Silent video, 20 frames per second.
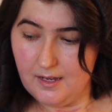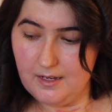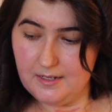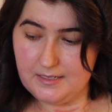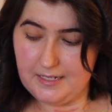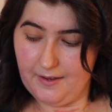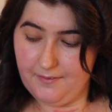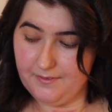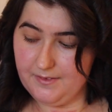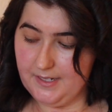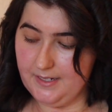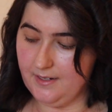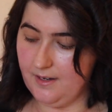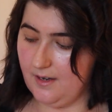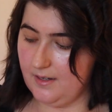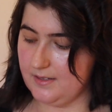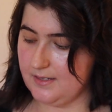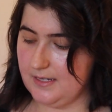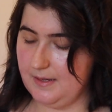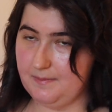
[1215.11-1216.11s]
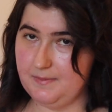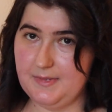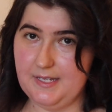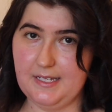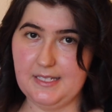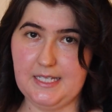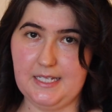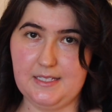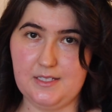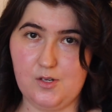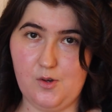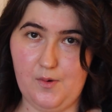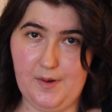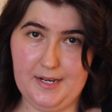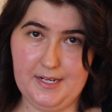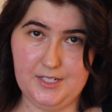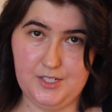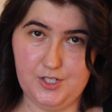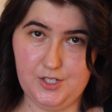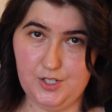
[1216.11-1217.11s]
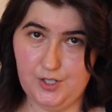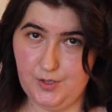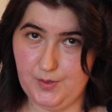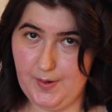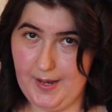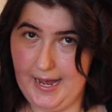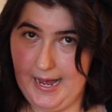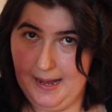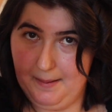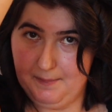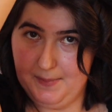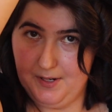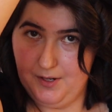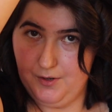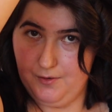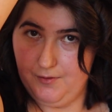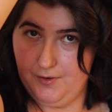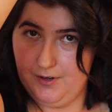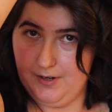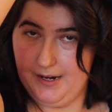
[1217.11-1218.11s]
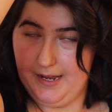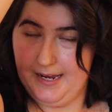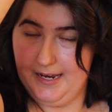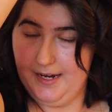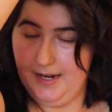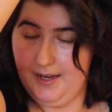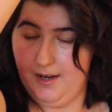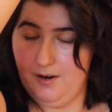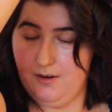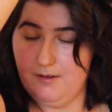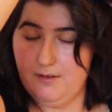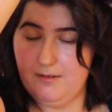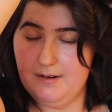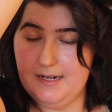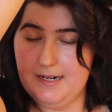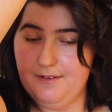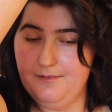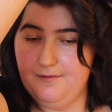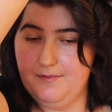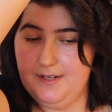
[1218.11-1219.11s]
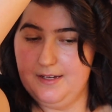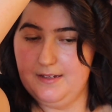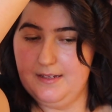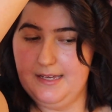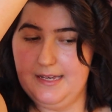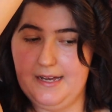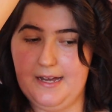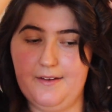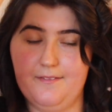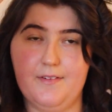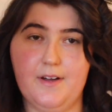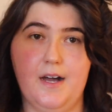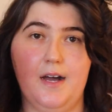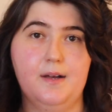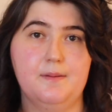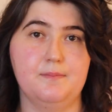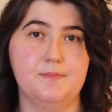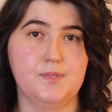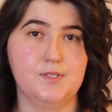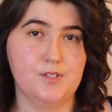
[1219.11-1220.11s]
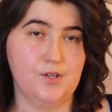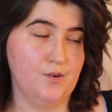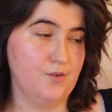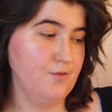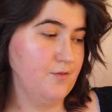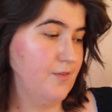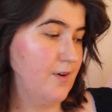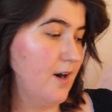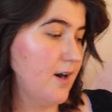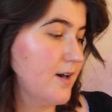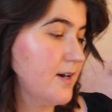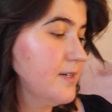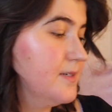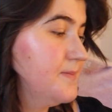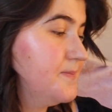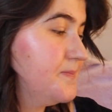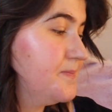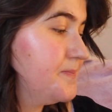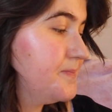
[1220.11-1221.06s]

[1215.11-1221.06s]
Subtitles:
definitely not something that's going to happen overnight. I already feel like I've come so far,